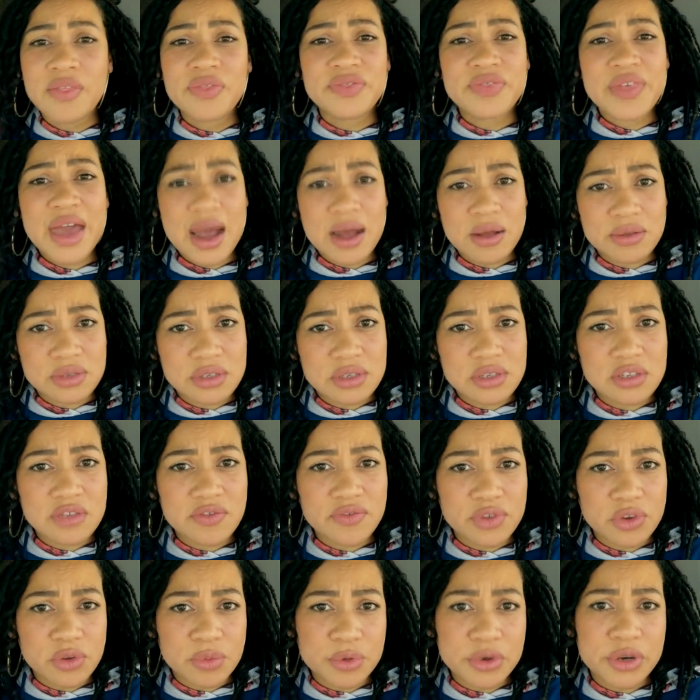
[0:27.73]
thousands
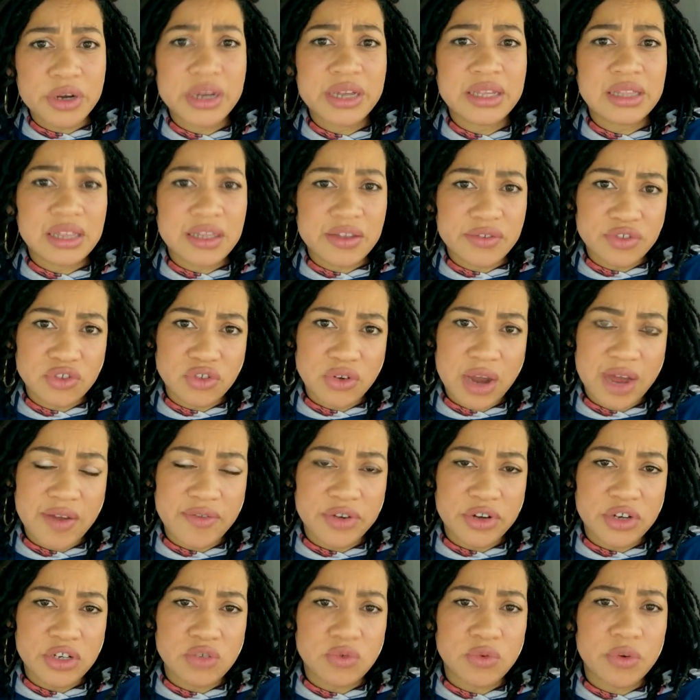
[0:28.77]
of Uber and Lyft
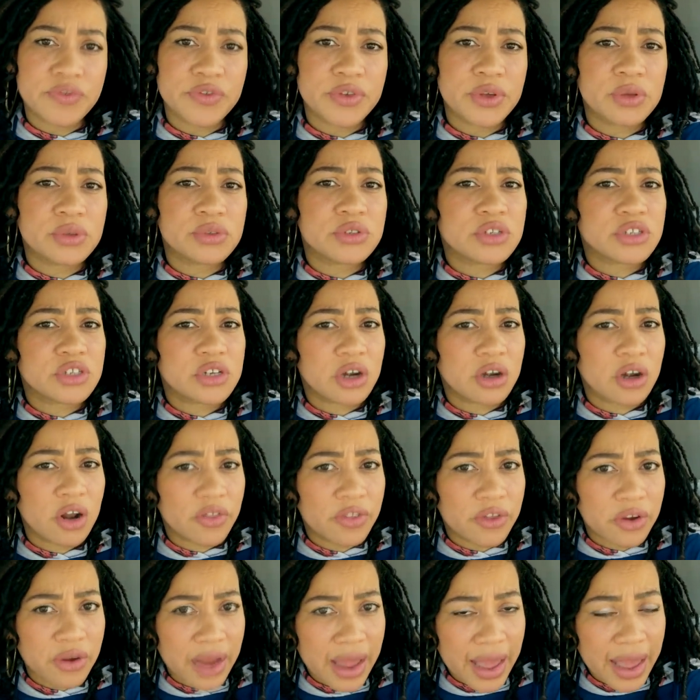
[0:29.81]
drivers refused to turn on
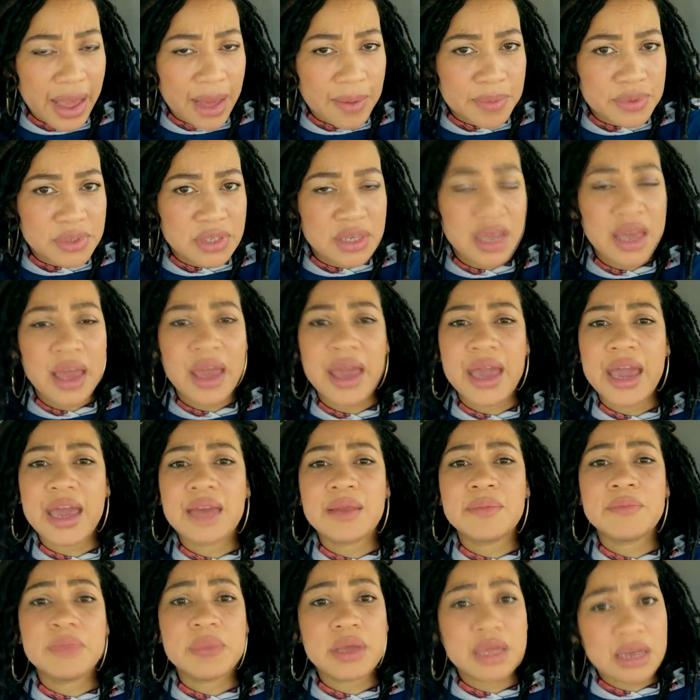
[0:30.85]
their apps,
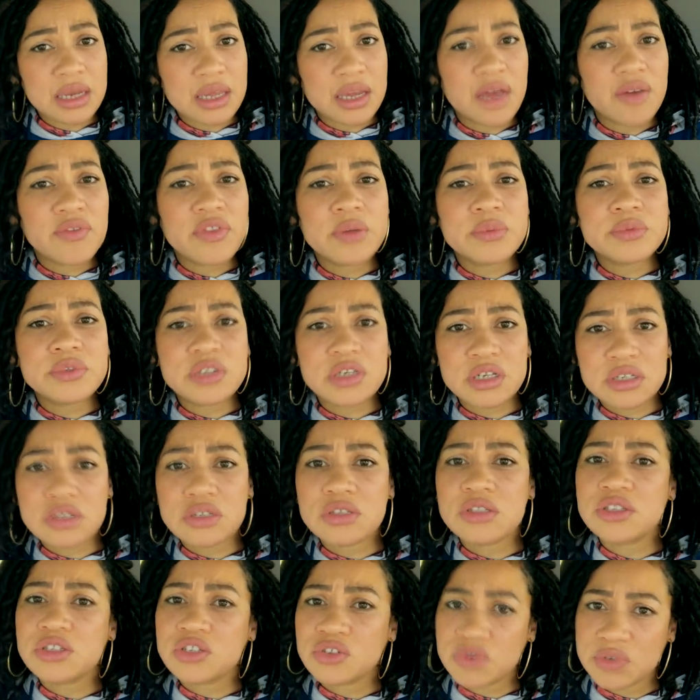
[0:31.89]
and many of them took
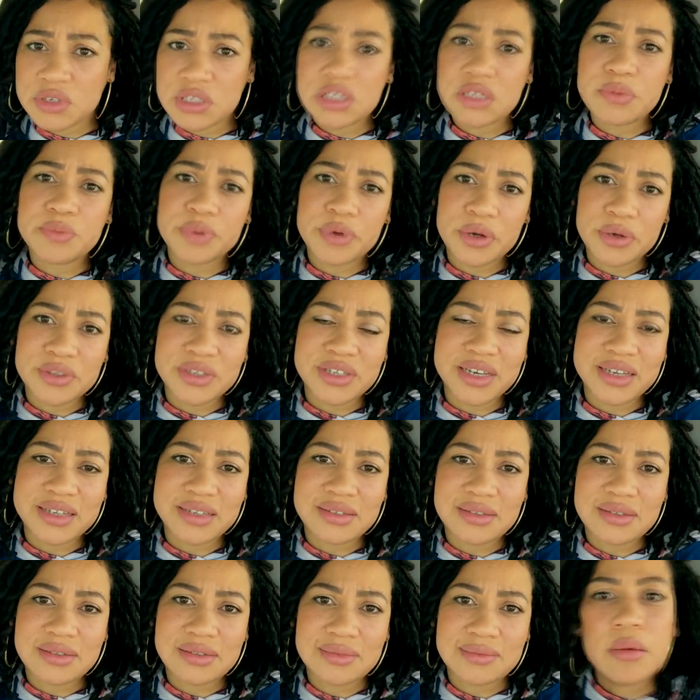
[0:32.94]
to the streets in
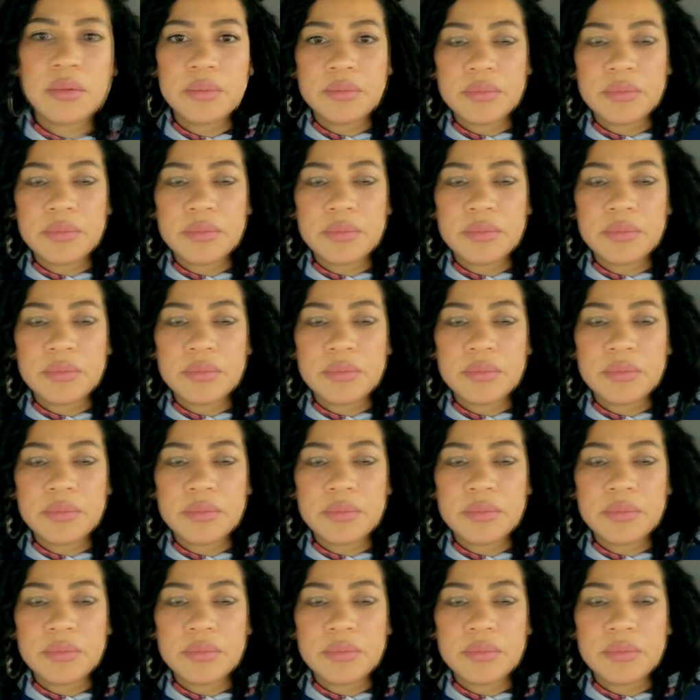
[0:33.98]
protest.